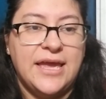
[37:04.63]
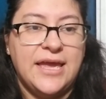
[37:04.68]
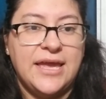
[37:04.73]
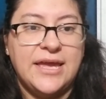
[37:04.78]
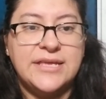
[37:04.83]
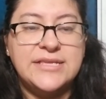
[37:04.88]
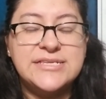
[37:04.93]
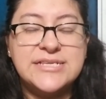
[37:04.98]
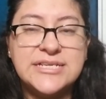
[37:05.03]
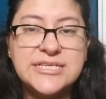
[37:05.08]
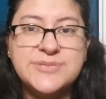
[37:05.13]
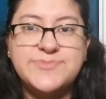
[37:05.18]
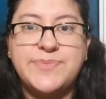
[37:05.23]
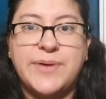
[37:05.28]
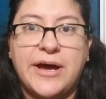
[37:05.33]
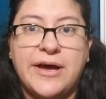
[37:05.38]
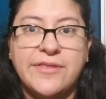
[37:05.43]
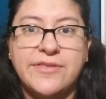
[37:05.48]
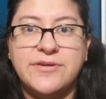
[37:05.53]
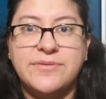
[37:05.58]
it does
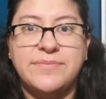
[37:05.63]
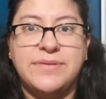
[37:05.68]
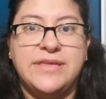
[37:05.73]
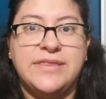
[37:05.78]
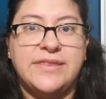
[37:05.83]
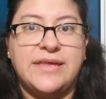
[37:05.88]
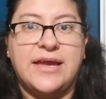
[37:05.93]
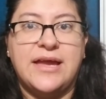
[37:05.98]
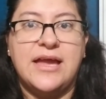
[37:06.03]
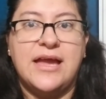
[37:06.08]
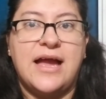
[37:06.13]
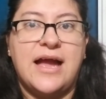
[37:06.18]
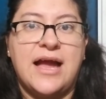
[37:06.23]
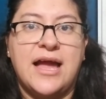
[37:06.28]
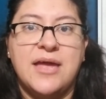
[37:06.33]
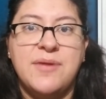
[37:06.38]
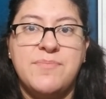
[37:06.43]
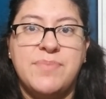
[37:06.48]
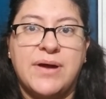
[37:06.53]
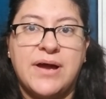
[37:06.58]
bother me that
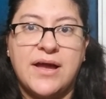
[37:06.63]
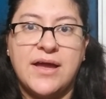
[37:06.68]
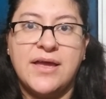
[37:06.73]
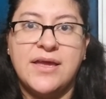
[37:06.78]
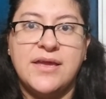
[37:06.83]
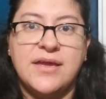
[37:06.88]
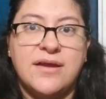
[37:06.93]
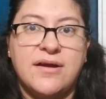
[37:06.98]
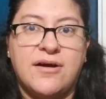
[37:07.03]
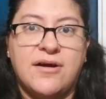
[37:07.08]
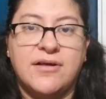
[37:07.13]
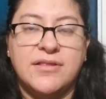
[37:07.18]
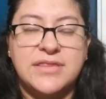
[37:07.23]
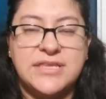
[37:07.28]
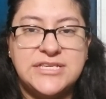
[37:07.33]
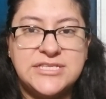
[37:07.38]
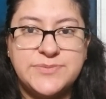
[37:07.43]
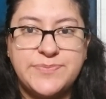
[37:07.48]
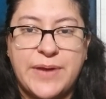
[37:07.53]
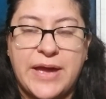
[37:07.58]
I buy all
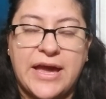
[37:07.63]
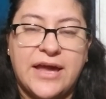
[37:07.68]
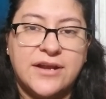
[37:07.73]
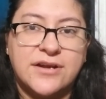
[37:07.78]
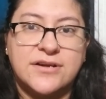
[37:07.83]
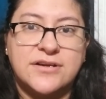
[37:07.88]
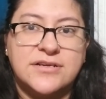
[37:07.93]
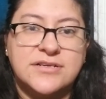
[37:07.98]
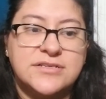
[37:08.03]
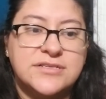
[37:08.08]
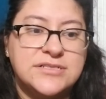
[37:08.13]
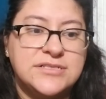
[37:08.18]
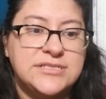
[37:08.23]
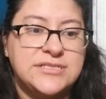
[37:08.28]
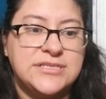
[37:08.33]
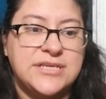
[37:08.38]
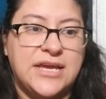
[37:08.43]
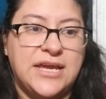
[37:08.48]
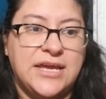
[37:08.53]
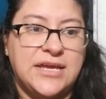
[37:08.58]
these
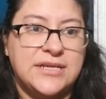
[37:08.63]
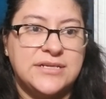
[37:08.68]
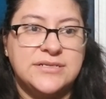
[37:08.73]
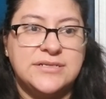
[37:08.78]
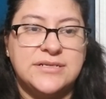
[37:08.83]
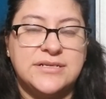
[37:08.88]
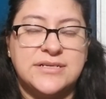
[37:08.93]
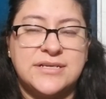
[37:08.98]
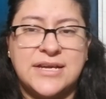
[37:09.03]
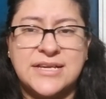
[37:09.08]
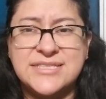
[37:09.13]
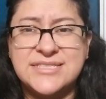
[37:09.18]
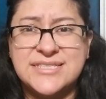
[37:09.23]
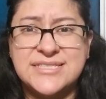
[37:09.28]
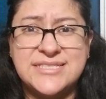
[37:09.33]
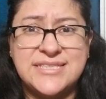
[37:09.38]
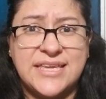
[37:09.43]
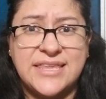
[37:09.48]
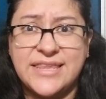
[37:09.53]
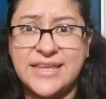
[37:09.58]
patterns, and not to
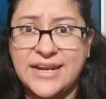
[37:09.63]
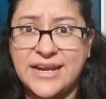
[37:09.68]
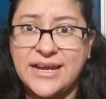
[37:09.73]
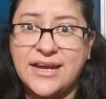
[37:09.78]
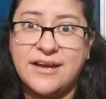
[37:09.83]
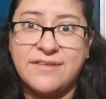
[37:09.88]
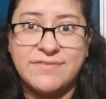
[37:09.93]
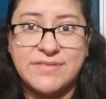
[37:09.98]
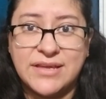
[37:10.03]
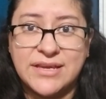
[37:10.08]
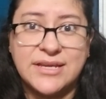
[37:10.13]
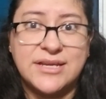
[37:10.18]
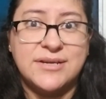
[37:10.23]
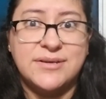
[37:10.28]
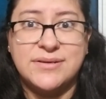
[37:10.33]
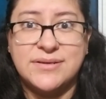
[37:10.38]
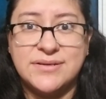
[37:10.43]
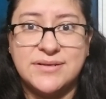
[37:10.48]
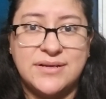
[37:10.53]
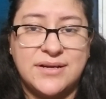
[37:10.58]
say that I have like
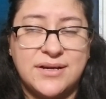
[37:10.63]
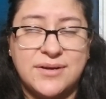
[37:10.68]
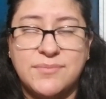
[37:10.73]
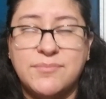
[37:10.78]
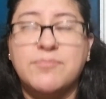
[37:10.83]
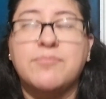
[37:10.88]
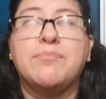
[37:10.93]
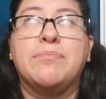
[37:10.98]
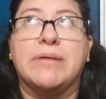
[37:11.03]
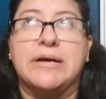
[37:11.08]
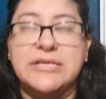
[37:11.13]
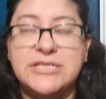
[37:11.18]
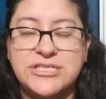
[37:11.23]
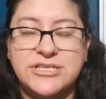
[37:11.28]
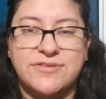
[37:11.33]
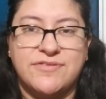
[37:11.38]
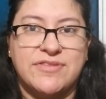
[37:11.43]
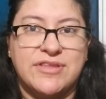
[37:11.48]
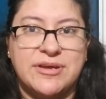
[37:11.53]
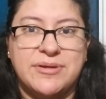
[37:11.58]
a bunch
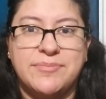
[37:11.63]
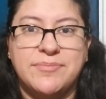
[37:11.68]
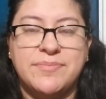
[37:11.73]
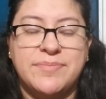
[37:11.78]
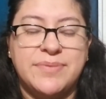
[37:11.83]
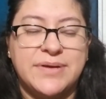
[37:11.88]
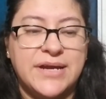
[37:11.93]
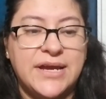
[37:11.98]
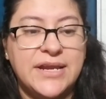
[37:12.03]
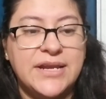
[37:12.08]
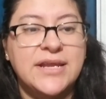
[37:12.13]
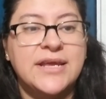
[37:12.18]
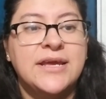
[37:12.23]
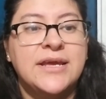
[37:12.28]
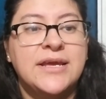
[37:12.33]
of them, but